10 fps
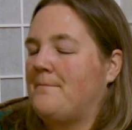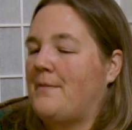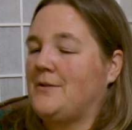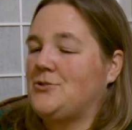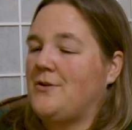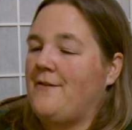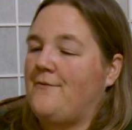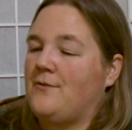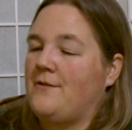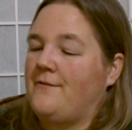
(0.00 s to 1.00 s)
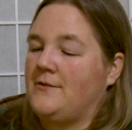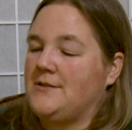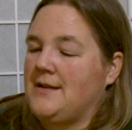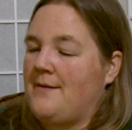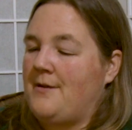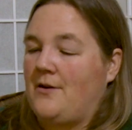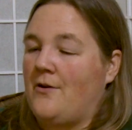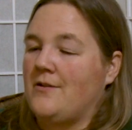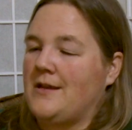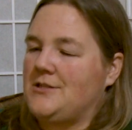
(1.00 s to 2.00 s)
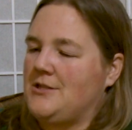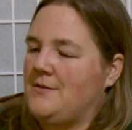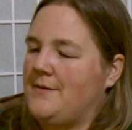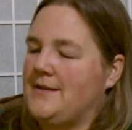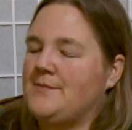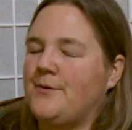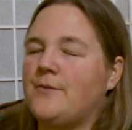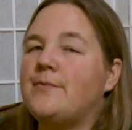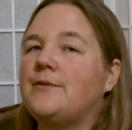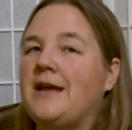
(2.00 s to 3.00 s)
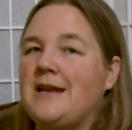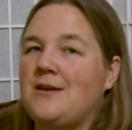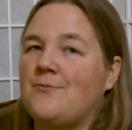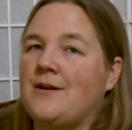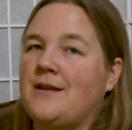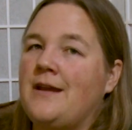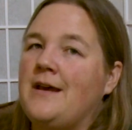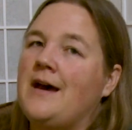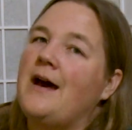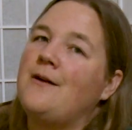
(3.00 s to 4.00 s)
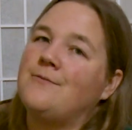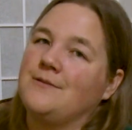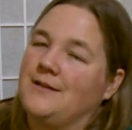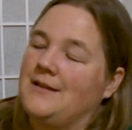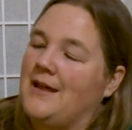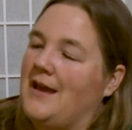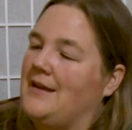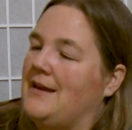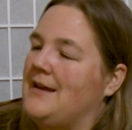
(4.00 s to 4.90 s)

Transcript: bok choy for the first time at all last year, but this purple lady one, I really like it.